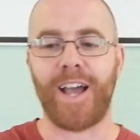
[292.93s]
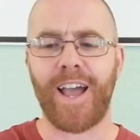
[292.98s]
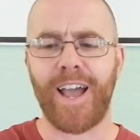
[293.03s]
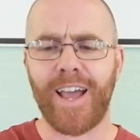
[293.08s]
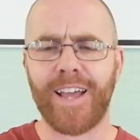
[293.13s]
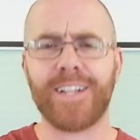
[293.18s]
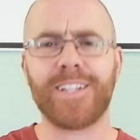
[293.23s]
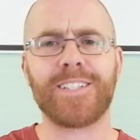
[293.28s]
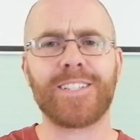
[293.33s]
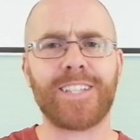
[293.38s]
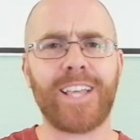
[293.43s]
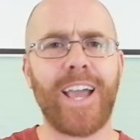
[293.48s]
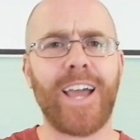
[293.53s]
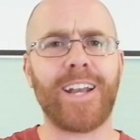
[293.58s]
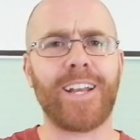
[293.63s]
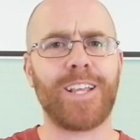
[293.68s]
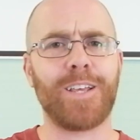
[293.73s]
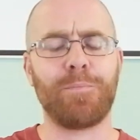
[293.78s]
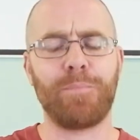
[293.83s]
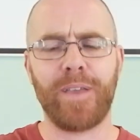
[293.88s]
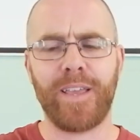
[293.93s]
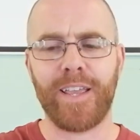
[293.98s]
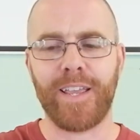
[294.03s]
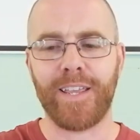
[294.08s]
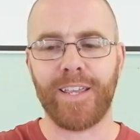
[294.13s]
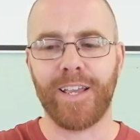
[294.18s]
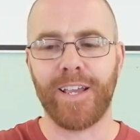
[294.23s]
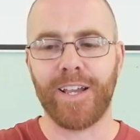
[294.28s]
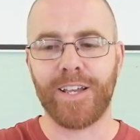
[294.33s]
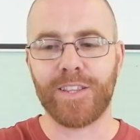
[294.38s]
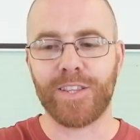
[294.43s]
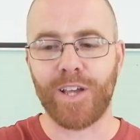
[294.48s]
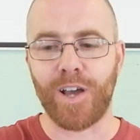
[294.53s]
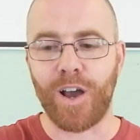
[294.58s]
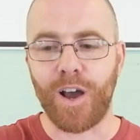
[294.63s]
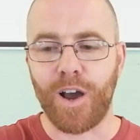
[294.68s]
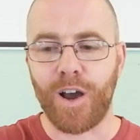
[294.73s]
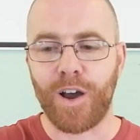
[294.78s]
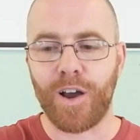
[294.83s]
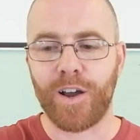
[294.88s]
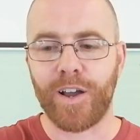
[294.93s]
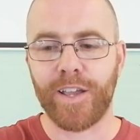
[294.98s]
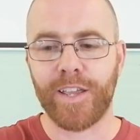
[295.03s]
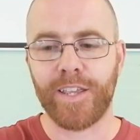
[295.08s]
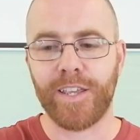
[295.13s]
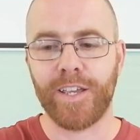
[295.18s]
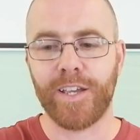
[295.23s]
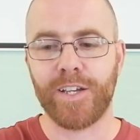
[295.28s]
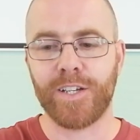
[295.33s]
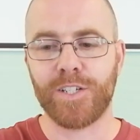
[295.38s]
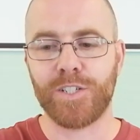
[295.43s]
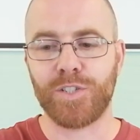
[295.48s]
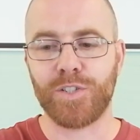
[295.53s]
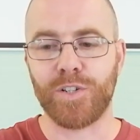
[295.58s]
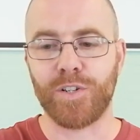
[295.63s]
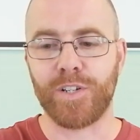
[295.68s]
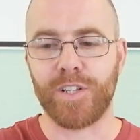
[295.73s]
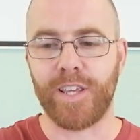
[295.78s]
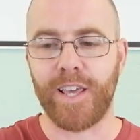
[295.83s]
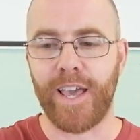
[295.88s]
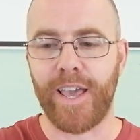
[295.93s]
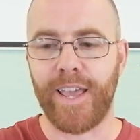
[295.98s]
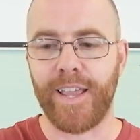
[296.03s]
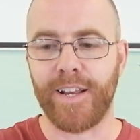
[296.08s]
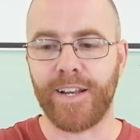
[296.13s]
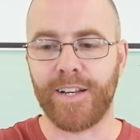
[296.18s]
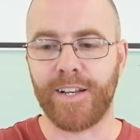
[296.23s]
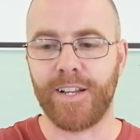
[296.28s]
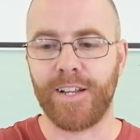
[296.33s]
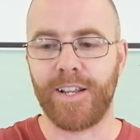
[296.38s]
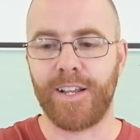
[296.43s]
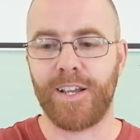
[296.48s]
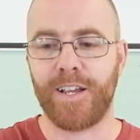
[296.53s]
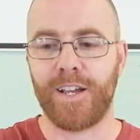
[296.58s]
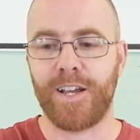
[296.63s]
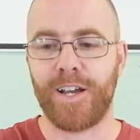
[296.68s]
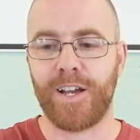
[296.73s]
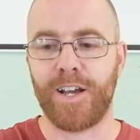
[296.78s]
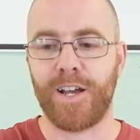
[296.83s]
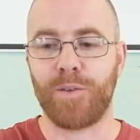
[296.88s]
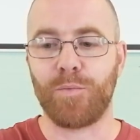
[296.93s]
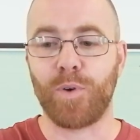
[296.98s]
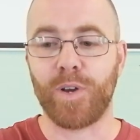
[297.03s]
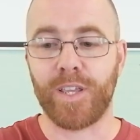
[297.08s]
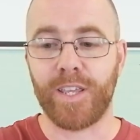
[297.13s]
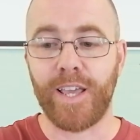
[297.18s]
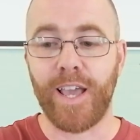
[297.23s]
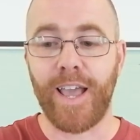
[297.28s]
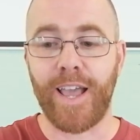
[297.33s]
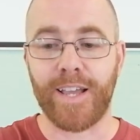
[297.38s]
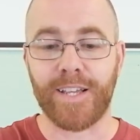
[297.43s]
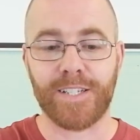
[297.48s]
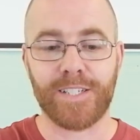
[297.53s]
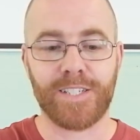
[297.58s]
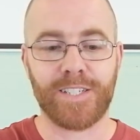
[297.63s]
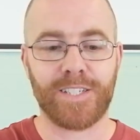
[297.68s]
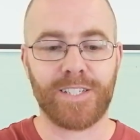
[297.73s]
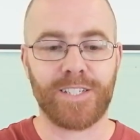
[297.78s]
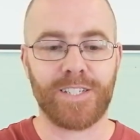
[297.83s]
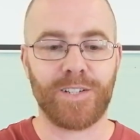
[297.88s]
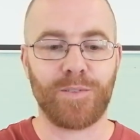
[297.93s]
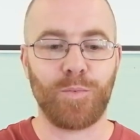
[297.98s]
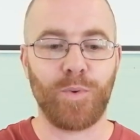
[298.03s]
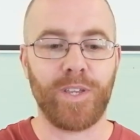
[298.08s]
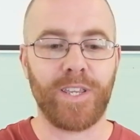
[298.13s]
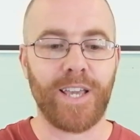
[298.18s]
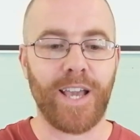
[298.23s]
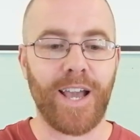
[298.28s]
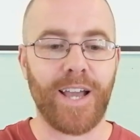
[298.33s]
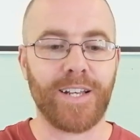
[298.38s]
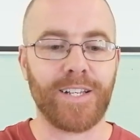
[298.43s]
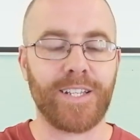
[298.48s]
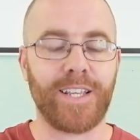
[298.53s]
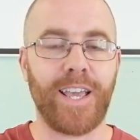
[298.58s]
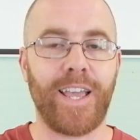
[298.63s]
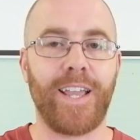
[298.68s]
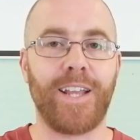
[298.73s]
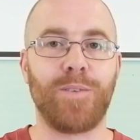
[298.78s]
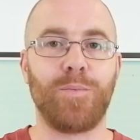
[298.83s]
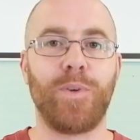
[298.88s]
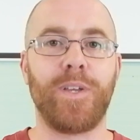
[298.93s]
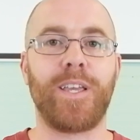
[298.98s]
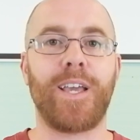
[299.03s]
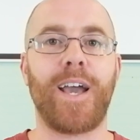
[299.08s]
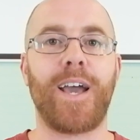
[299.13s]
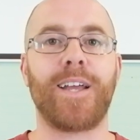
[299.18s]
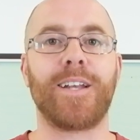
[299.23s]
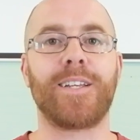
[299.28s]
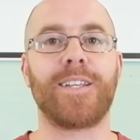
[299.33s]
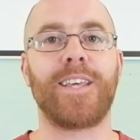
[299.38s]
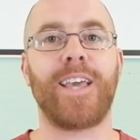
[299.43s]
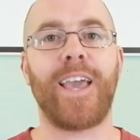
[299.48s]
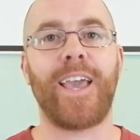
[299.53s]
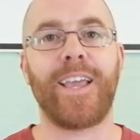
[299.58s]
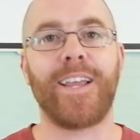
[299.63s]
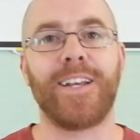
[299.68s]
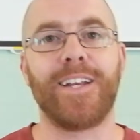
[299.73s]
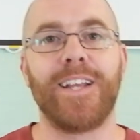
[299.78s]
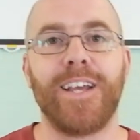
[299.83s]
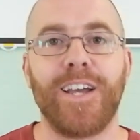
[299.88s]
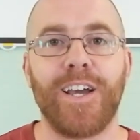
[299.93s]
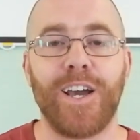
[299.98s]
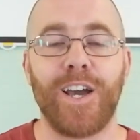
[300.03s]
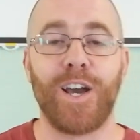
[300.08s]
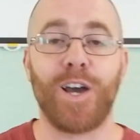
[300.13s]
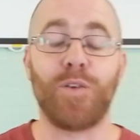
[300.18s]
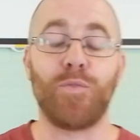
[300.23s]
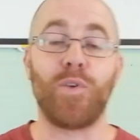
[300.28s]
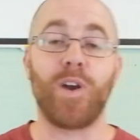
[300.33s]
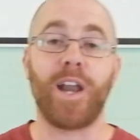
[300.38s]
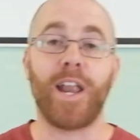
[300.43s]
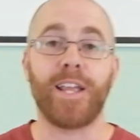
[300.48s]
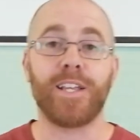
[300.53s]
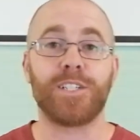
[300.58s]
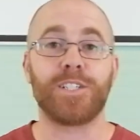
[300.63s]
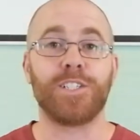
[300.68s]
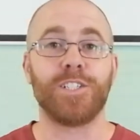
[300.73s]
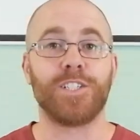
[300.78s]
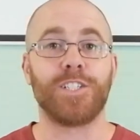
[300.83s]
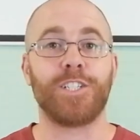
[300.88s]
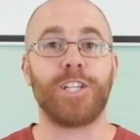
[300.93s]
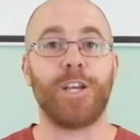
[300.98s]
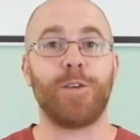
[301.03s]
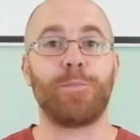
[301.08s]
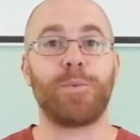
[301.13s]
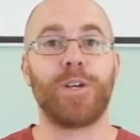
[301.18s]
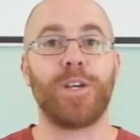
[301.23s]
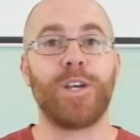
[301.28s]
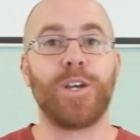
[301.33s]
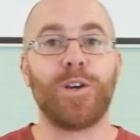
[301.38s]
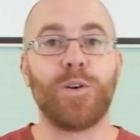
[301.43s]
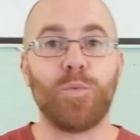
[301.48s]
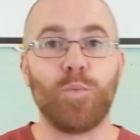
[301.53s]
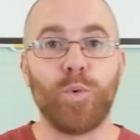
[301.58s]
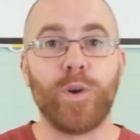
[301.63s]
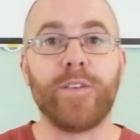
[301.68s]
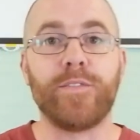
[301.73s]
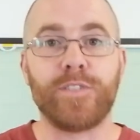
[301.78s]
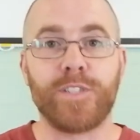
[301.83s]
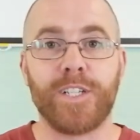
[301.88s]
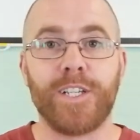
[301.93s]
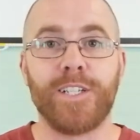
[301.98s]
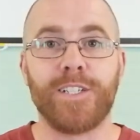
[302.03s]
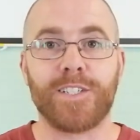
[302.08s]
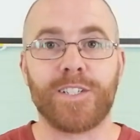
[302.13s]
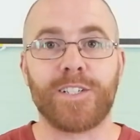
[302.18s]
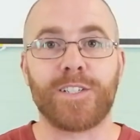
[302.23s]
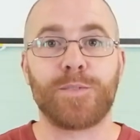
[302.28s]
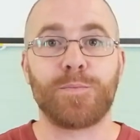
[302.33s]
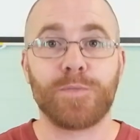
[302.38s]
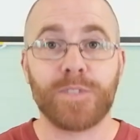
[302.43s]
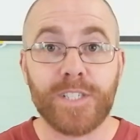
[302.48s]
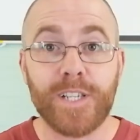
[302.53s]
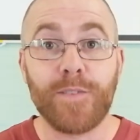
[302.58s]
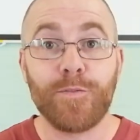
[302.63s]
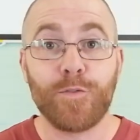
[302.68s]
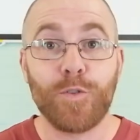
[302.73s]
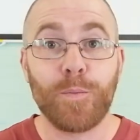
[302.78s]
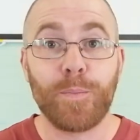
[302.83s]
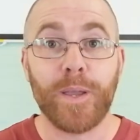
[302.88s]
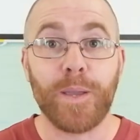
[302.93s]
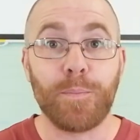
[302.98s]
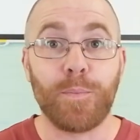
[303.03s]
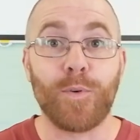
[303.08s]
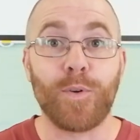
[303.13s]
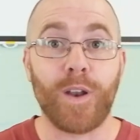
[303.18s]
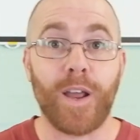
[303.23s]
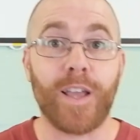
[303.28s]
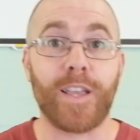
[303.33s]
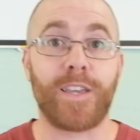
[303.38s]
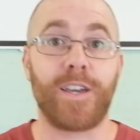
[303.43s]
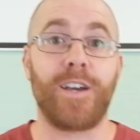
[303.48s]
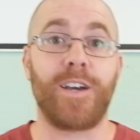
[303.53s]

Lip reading: And can it be that I should gain Well, yes, we can gain. We can gain a relationship with Jesus. But sinful people like